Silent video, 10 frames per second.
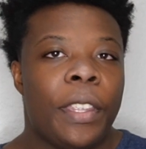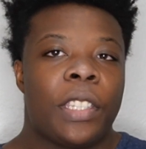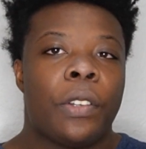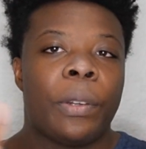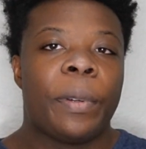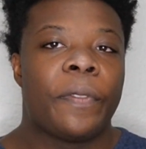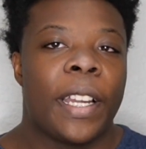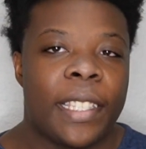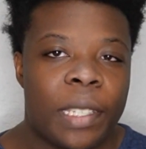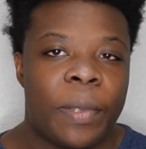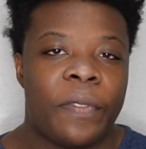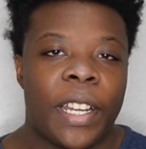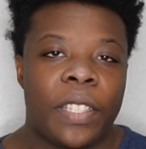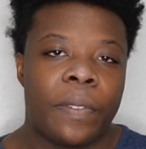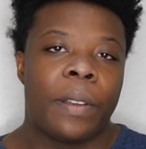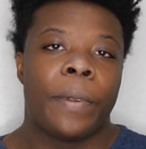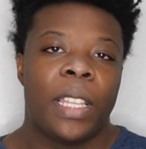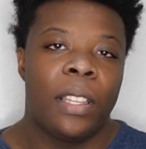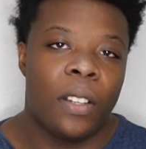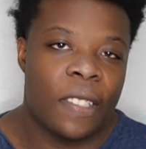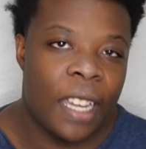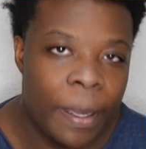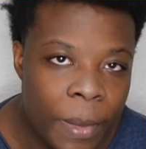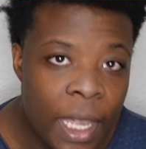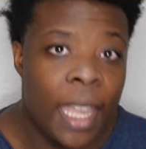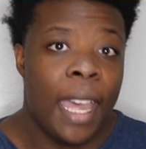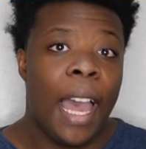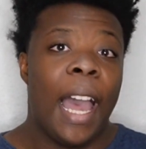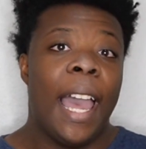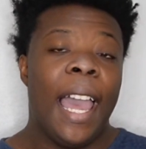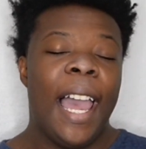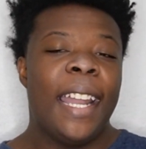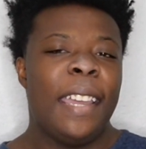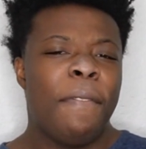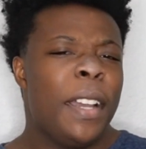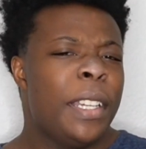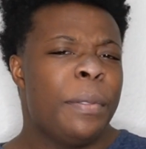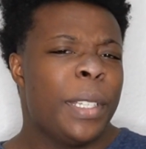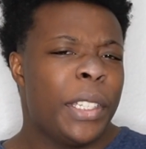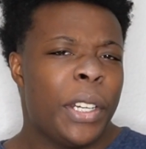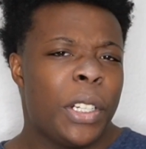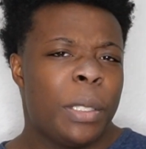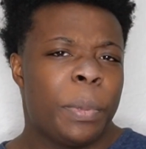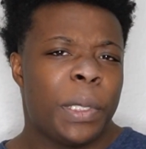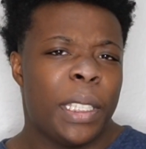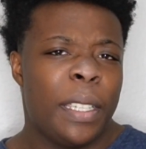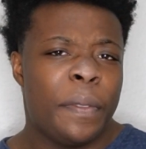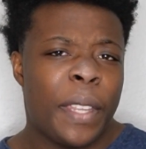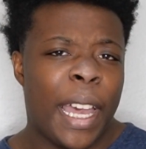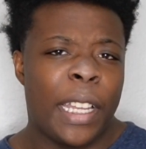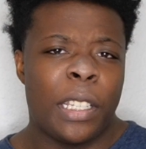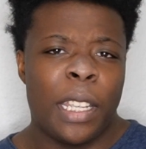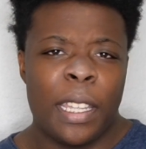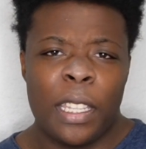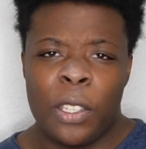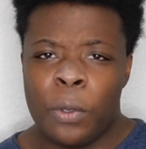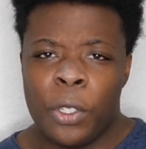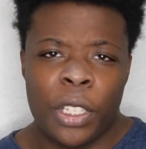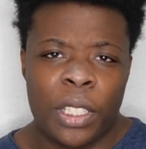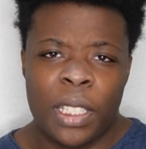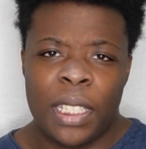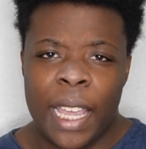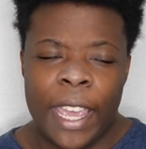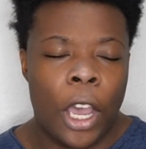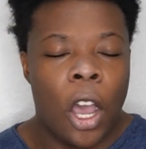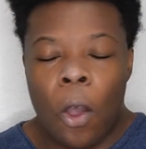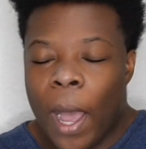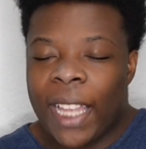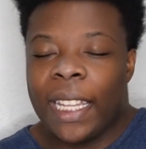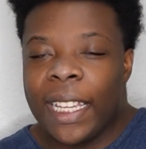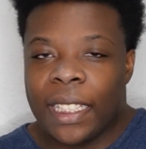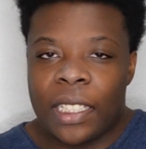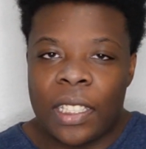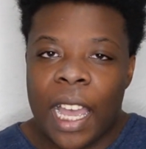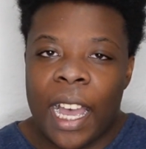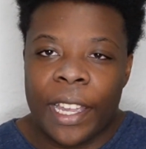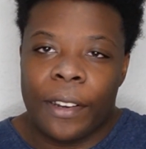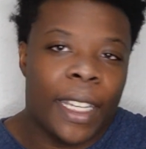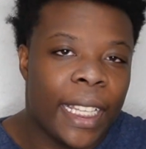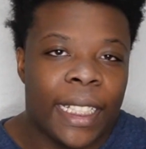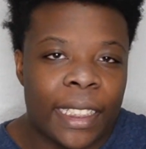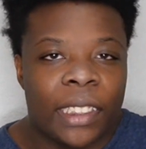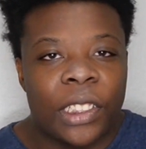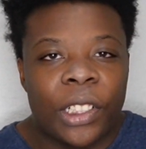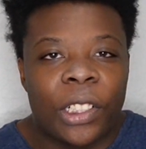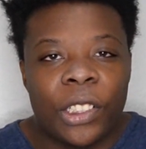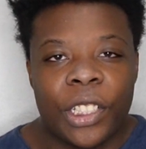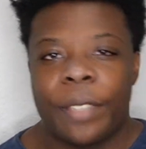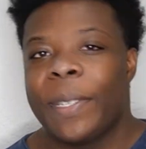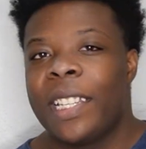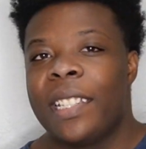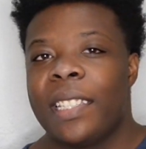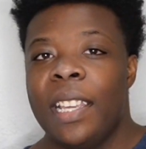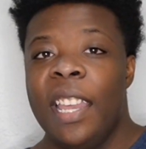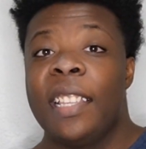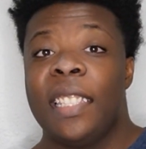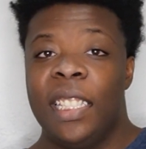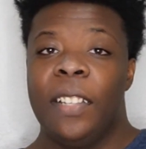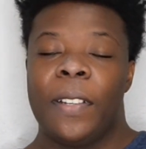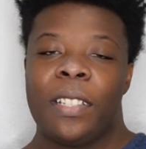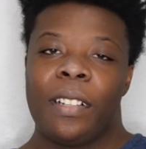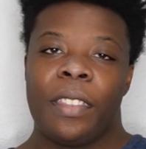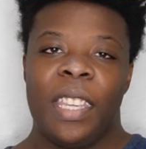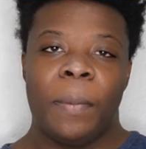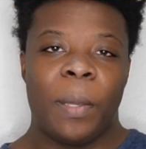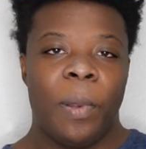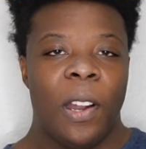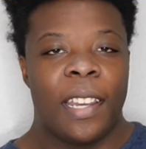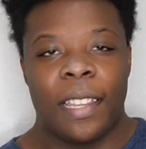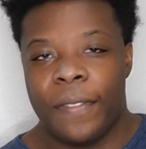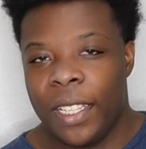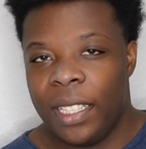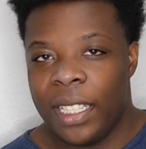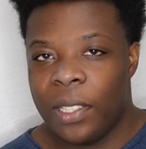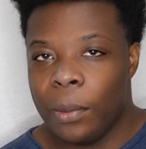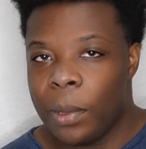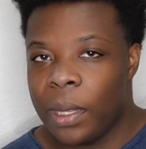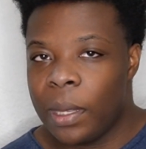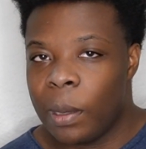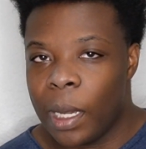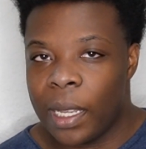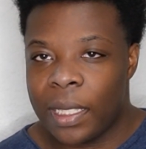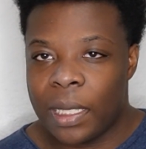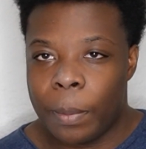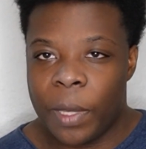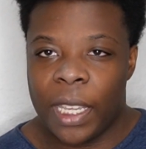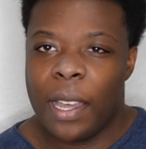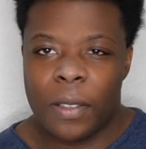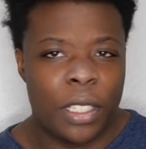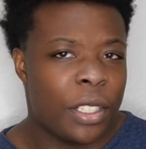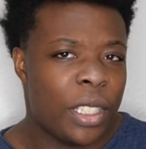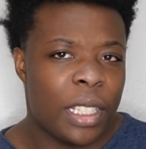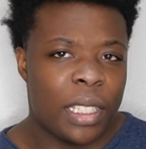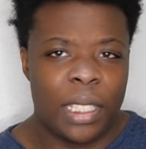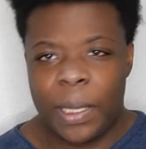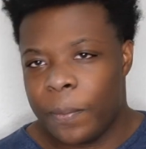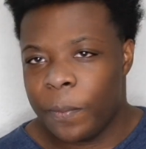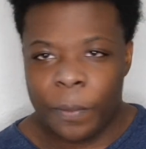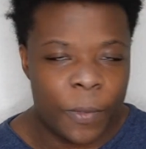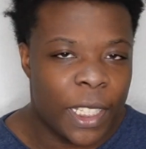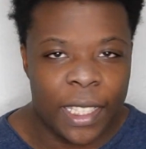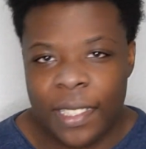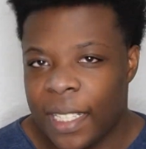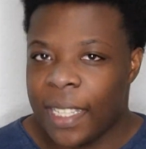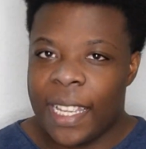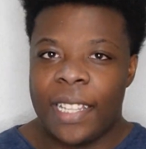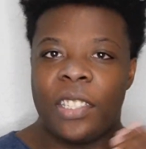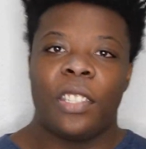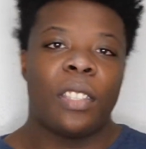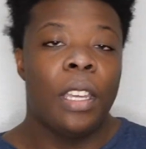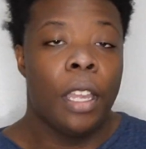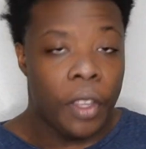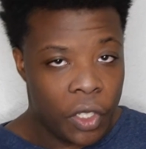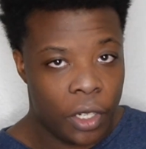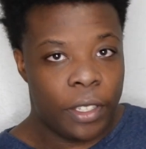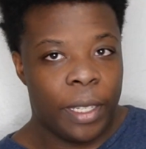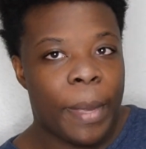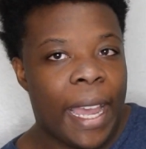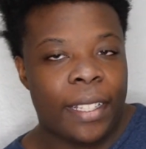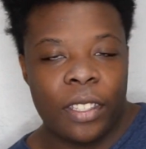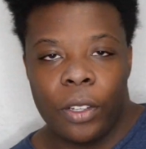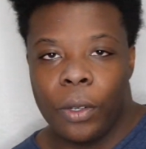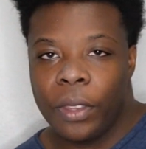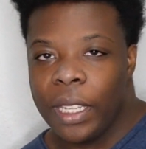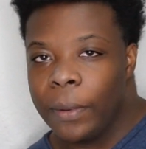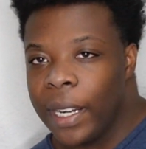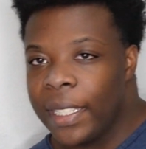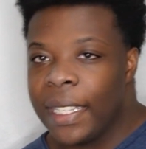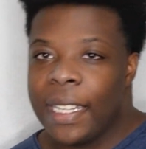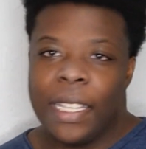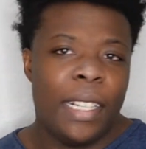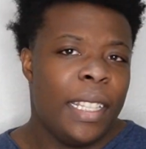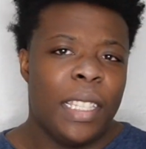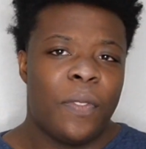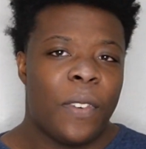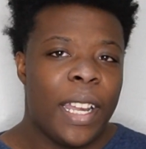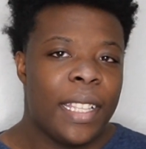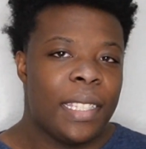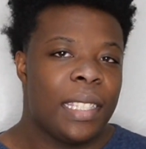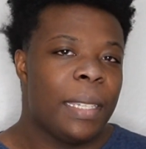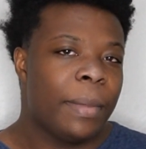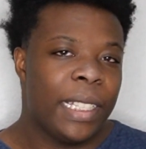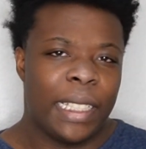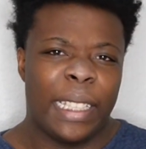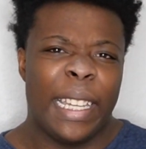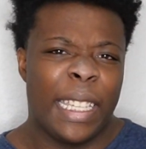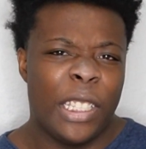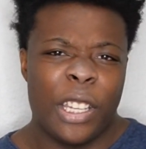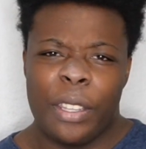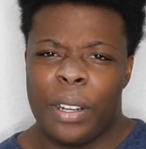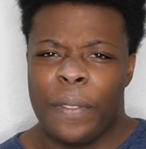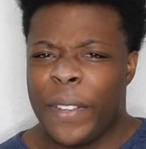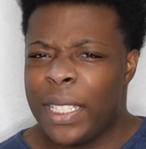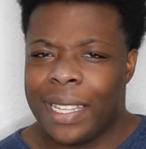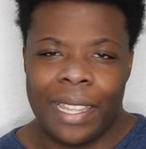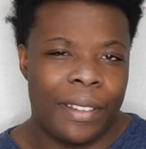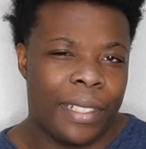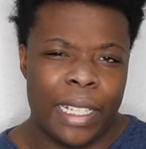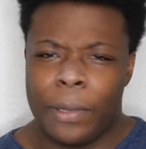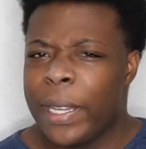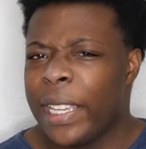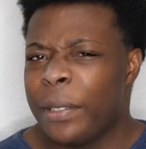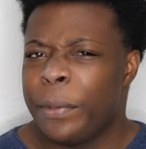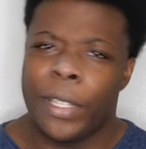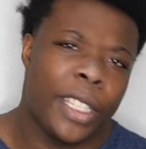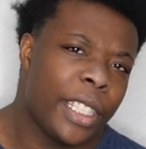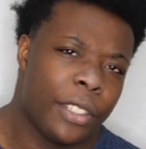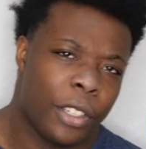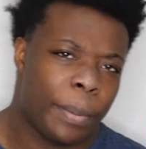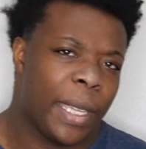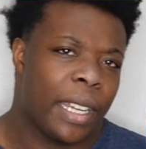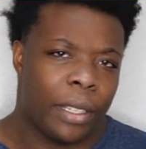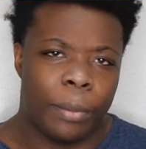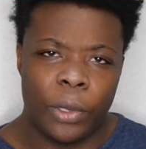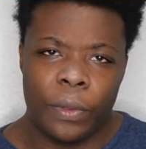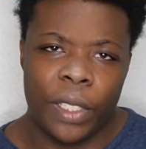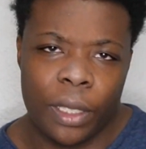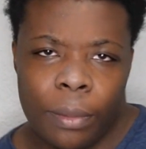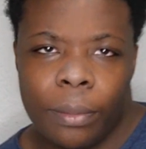this group of friends has been friends for a really long time, and I find it really hard to believe that you just say, oh, I like this guy or I like this girl just because secrets are the theme of the party. I feel like you think of something else. It just didn't seem realistic, and that's just circling back to the whole thing where I said none of these friends seem like they like each other or fit together in any way, and it really took me out of the movie.